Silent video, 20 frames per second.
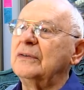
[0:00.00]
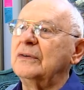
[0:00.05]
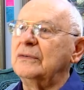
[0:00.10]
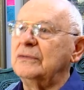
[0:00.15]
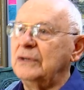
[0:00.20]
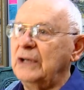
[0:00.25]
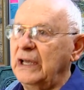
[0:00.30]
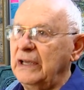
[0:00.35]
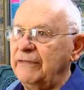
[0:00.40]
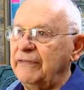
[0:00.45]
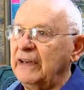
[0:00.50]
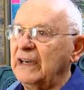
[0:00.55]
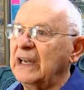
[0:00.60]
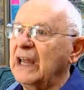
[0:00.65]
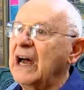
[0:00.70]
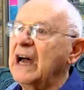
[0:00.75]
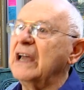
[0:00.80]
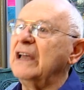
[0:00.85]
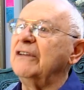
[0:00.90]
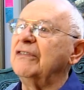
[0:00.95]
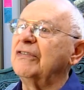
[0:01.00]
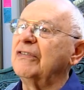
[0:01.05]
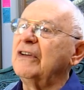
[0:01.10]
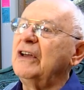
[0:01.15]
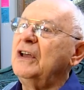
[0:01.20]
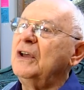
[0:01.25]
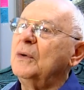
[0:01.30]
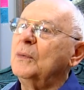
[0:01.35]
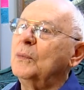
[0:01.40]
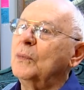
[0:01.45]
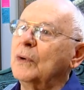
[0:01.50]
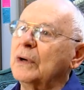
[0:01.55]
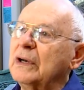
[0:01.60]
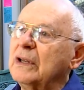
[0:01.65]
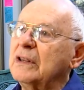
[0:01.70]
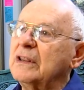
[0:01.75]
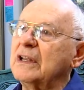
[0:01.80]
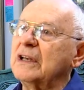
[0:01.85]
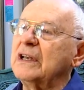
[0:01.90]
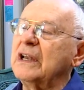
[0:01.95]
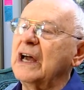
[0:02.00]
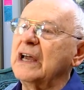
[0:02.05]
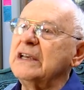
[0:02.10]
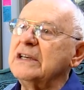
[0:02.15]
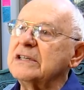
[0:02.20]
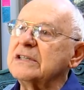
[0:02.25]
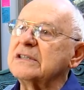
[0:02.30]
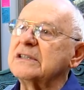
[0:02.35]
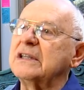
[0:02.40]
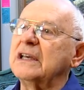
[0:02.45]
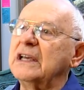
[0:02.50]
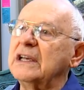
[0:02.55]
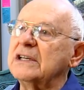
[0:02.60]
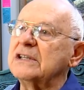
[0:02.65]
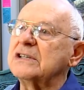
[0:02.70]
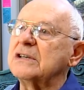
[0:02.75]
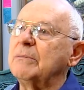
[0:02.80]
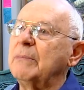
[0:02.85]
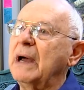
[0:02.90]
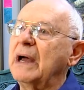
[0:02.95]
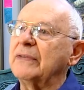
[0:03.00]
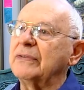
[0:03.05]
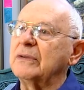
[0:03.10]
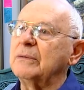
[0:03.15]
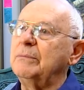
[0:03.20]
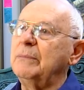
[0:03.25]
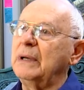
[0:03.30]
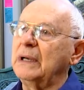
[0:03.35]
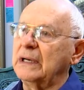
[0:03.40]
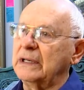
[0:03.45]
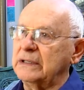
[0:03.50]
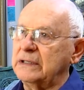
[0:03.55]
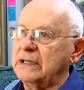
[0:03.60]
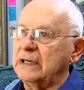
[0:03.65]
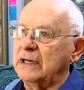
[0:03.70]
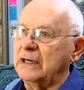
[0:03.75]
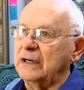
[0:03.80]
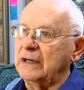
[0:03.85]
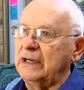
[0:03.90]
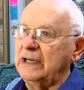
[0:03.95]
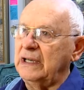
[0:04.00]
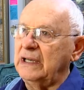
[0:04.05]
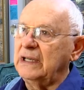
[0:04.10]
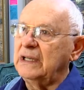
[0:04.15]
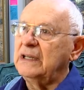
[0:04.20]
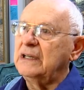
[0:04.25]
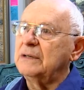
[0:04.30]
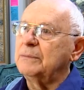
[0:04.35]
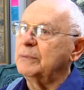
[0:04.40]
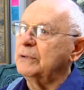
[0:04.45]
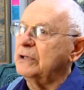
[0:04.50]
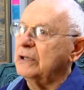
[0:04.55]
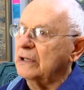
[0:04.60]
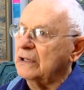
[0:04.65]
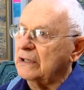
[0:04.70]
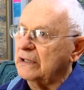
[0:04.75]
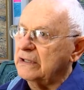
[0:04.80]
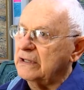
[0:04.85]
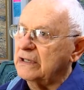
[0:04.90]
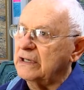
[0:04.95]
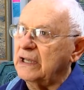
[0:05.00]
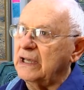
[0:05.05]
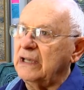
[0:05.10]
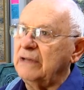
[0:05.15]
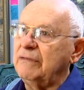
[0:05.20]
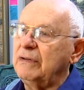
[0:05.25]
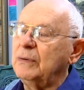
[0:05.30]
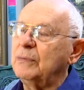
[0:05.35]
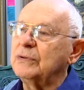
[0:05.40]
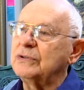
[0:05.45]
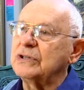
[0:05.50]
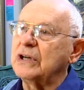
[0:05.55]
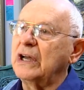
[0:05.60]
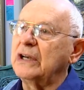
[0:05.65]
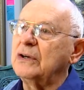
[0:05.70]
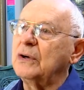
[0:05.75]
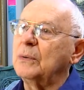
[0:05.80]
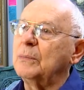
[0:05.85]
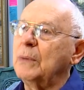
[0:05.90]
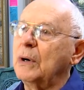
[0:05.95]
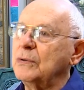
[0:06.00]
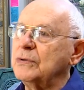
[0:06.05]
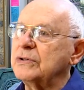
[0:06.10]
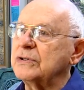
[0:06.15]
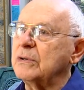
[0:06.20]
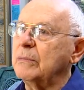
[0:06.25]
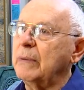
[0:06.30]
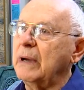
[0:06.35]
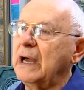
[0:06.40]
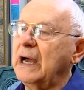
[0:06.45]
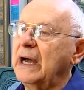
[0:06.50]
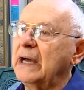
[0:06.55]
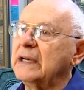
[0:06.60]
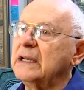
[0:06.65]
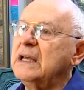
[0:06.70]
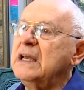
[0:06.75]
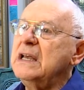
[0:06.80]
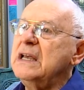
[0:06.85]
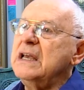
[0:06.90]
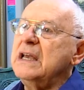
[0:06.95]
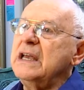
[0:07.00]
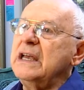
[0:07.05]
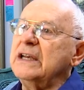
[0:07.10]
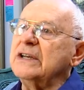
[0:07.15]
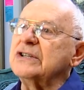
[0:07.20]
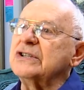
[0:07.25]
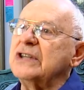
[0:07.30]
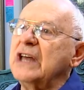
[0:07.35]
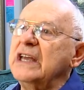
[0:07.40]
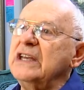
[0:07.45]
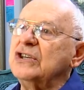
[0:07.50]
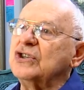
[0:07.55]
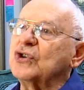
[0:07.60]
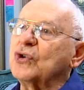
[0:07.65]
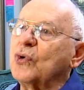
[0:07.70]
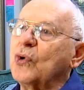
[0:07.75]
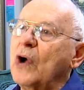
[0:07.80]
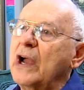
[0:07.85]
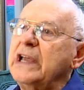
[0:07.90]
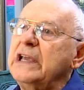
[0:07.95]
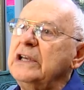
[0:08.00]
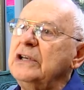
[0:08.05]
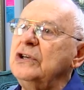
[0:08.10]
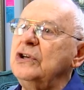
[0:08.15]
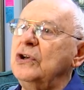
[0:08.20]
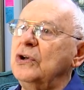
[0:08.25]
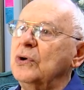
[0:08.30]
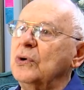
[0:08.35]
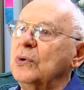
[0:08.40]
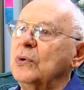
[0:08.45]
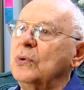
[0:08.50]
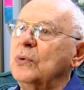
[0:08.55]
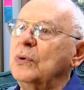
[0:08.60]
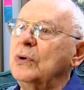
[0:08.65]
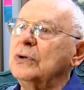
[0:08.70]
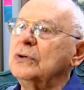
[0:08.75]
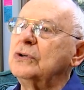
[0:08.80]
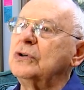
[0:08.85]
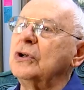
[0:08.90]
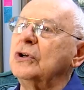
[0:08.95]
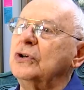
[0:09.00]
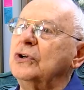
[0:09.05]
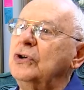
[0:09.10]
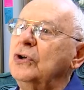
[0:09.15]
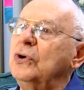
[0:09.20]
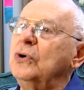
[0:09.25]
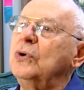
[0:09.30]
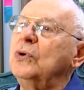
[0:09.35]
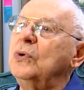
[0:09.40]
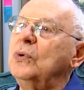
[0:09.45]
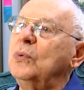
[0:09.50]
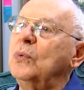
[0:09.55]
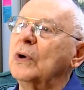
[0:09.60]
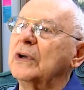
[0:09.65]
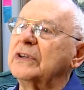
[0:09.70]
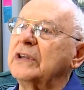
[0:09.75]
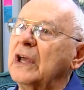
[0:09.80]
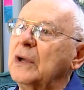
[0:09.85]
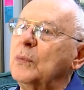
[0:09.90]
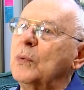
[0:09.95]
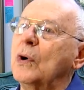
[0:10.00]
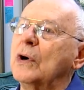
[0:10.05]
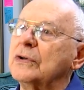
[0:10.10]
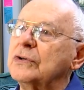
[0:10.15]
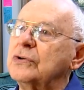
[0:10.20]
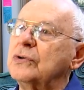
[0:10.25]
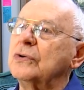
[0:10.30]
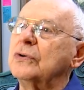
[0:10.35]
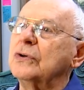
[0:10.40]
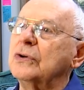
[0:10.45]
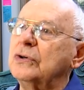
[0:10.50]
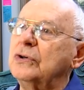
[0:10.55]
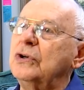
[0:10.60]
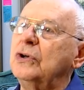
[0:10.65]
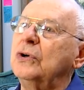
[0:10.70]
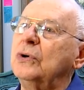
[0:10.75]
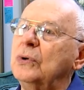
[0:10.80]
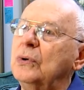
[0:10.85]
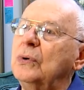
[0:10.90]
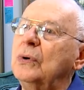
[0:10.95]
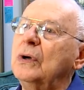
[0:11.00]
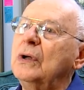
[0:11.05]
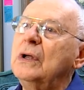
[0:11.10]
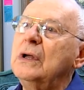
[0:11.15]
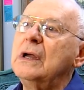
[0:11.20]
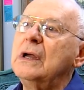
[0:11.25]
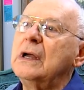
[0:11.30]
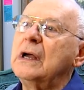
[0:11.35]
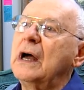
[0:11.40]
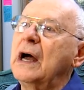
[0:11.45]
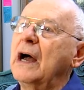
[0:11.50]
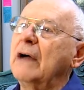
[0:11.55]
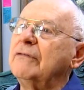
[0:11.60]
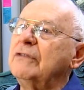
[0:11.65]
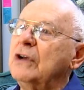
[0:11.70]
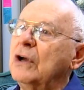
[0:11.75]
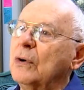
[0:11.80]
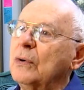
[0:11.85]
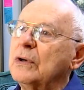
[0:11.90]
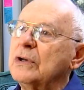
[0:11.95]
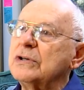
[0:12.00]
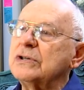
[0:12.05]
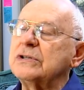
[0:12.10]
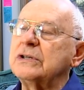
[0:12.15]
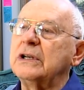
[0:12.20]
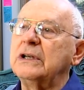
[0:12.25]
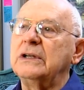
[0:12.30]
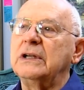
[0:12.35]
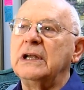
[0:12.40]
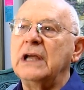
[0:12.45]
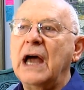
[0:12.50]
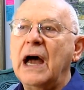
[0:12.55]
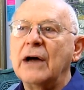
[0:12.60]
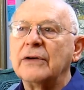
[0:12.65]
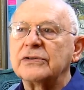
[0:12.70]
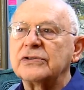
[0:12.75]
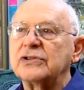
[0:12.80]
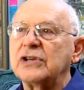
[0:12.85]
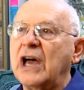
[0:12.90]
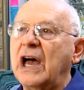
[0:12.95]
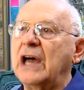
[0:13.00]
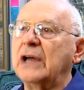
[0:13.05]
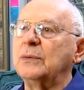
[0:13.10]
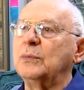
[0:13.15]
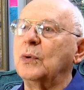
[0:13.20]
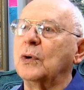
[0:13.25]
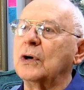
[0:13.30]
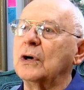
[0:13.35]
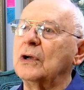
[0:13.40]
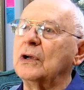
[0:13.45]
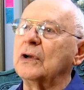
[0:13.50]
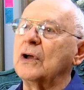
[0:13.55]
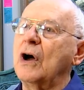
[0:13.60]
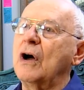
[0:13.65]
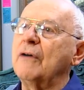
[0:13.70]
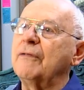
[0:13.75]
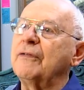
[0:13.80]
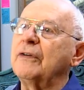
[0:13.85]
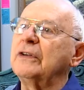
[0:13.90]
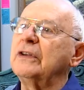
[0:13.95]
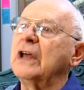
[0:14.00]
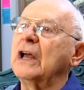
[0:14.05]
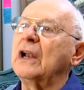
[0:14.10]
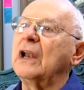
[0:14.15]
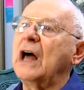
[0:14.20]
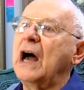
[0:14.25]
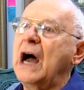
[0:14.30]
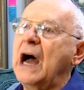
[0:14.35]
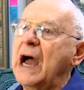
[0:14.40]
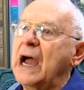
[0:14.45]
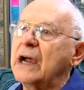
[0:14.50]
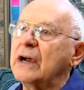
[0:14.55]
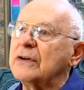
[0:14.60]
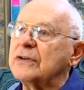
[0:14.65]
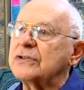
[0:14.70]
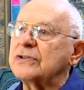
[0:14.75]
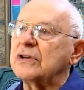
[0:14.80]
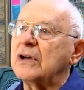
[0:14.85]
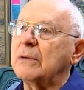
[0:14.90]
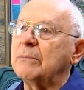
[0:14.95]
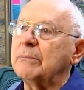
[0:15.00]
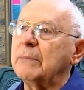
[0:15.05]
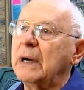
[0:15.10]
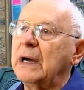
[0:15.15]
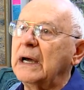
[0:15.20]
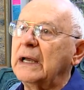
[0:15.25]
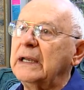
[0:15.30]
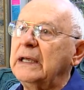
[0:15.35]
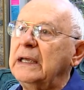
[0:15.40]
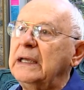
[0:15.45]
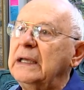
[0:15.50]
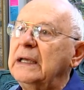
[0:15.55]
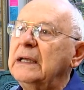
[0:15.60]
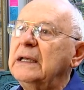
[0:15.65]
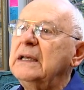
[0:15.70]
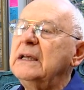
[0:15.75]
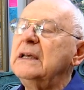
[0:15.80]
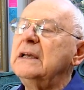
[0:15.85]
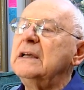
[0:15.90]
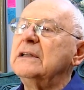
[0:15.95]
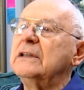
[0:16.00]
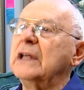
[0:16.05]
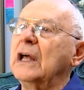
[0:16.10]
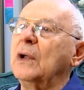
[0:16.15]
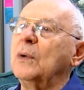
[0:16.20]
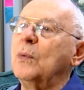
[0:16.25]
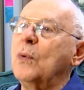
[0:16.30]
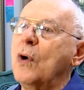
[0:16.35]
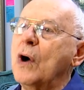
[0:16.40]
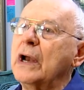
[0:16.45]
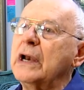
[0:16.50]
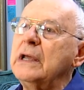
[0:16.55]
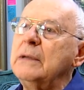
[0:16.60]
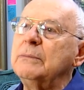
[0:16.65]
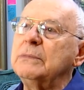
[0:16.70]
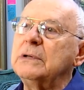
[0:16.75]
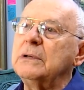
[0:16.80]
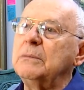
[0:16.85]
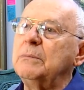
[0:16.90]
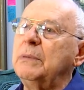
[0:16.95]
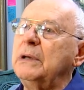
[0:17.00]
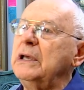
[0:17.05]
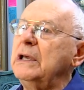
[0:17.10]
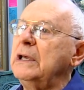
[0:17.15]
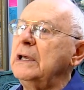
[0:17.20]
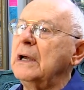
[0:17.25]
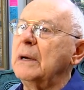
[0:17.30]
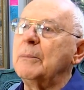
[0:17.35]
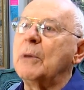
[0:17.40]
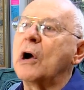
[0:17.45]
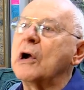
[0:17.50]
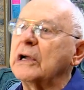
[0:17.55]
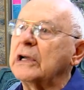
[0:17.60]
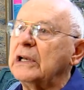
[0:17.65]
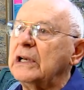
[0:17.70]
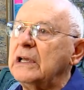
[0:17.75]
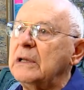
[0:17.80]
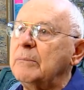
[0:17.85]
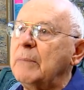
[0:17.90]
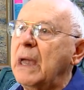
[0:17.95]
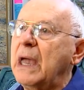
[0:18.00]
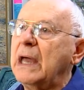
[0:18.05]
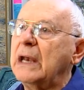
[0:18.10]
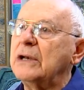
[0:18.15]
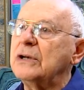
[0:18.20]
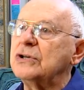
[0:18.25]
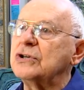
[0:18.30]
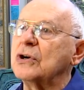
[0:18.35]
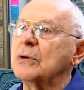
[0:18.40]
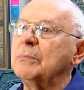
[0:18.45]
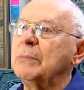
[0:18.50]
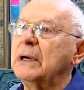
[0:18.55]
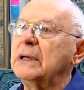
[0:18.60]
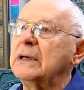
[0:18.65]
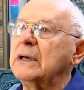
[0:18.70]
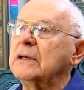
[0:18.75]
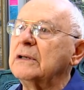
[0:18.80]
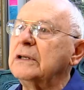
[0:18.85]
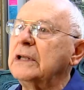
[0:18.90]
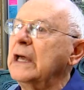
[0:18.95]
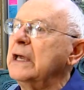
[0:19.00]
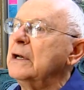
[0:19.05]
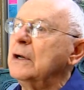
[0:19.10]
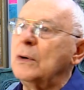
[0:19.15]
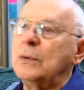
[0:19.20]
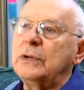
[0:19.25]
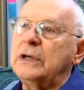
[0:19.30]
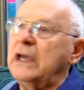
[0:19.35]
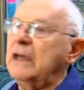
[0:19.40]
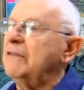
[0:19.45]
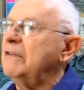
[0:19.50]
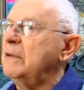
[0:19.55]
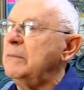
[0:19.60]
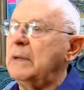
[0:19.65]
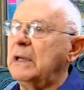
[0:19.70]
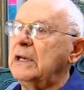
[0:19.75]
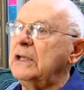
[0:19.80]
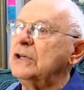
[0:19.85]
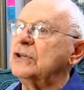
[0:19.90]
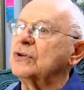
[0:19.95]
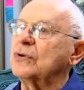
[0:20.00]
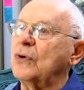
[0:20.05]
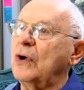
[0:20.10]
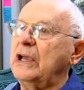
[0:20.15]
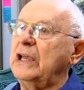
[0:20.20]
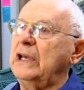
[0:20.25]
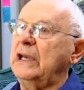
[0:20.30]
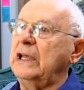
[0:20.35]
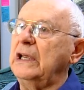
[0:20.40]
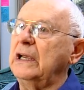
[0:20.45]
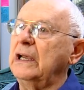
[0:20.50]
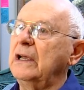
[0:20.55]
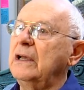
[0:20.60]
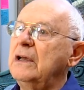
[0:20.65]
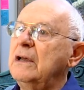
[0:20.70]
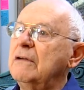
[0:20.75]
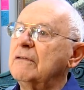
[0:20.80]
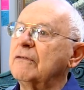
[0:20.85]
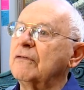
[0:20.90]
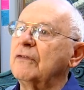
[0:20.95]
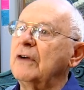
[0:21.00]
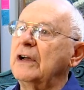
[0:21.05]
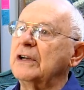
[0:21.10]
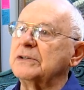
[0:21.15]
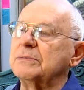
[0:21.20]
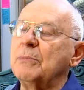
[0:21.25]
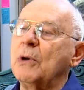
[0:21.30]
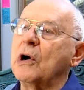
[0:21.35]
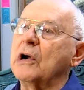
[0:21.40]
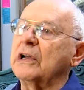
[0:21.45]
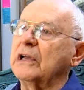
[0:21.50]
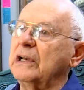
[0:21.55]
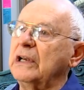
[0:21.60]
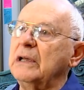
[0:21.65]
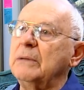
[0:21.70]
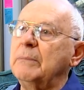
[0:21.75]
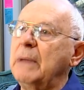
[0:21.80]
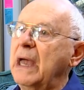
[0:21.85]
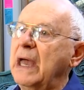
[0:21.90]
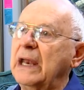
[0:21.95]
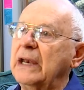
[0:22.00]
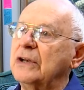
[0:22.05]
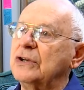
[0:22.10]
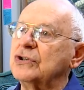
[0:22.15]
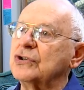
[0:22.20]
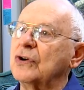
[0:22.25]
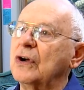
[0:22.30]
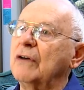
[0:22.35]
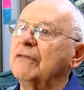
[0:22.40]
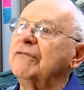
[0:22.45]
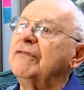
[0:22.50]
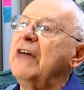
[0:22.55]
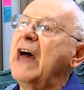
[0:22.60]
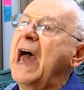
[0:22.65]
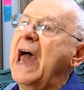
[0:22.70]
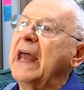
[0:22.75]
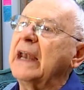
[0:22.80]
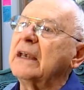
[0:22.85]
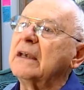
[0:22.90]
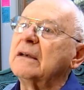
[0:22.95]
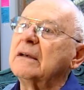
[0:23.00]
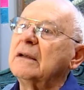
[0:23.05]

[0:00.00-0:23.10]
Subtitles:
Navy life. One of the nice things about the military, particularly the Navy, which I know most about, is they train you to do what they want you to do. I've noticed in the outside world, often they'll hire somebody, they'll want him to be a marketing manager, but they don't give him any training as marketing manager of that